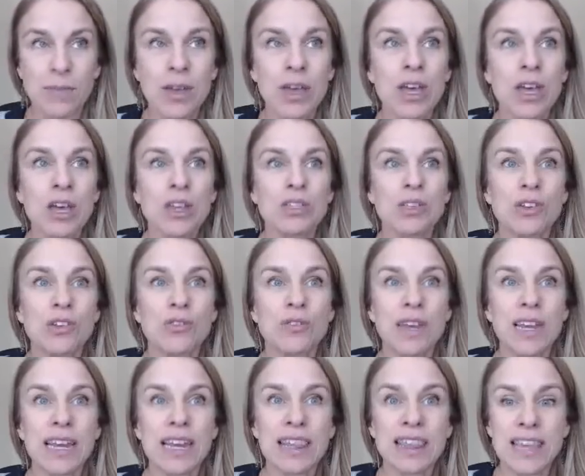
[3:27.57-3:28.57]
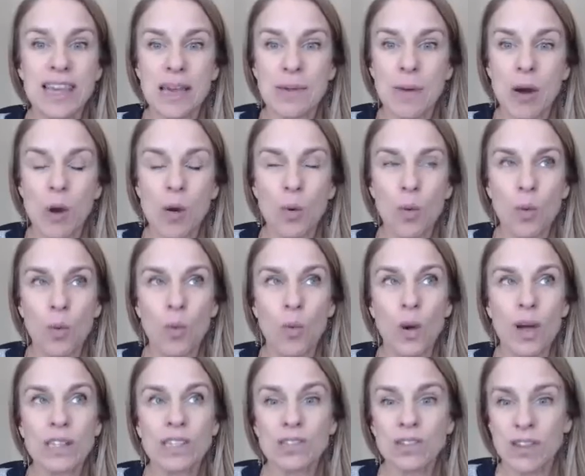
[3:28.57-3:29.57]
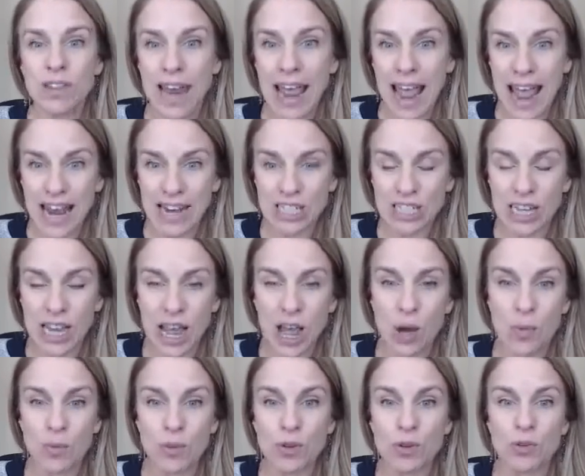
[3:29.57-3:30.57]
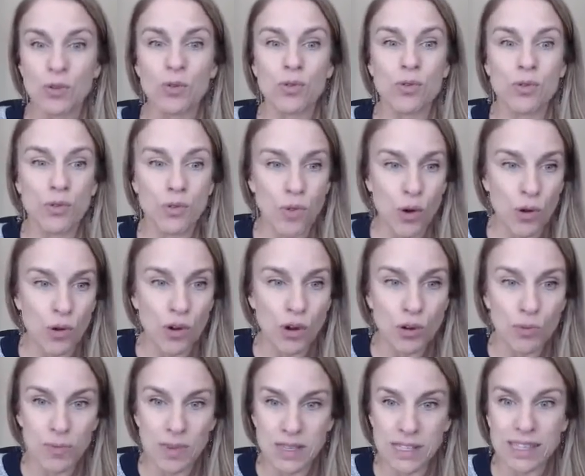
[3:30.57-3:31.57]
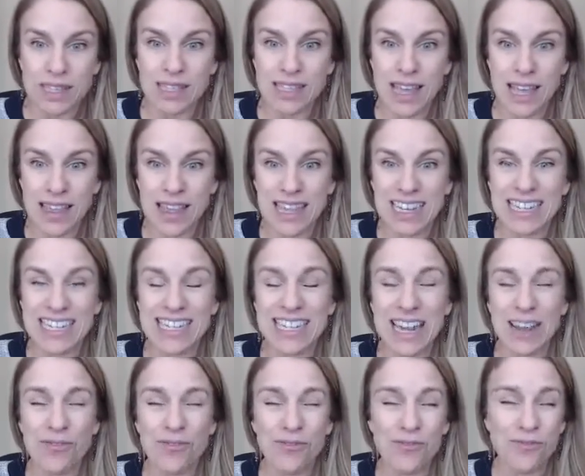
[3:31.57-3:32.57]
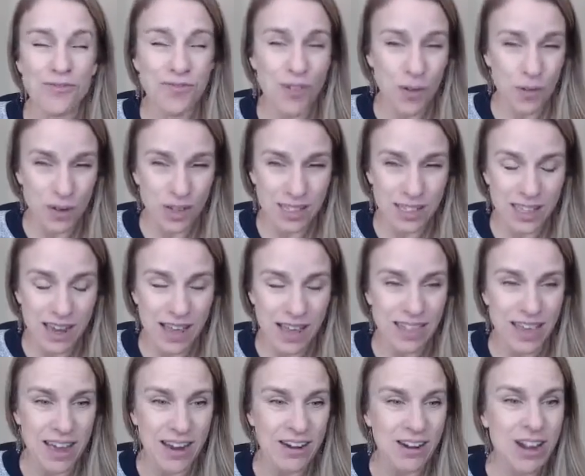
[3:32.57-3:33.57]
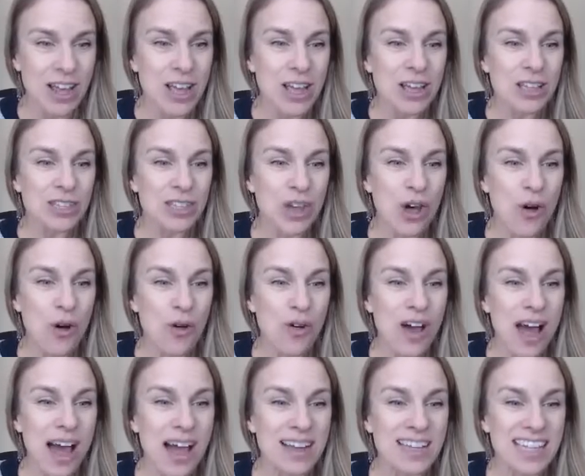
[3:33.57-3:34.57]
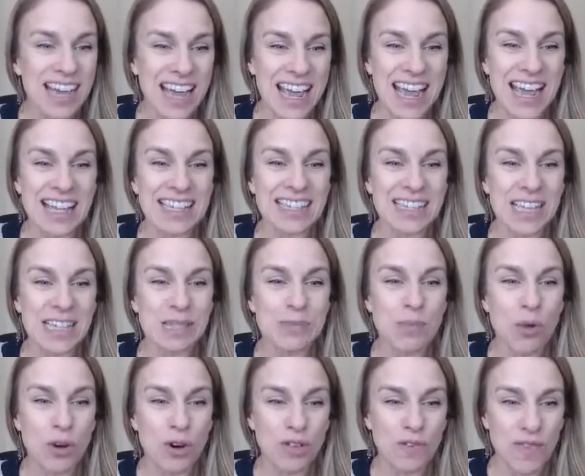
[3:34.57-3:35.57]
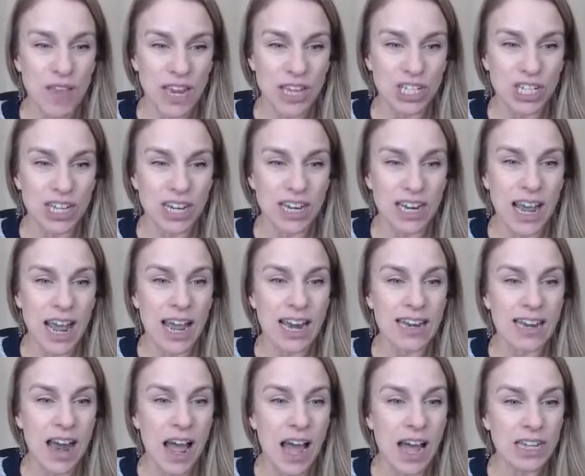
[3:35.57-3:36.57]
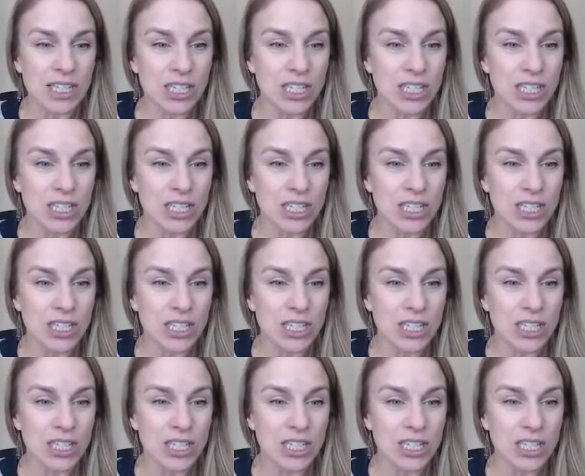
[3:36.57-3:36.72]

So you need to think about what's going to actually help you grow your business and then stay focused on that. So Diane says motivation and not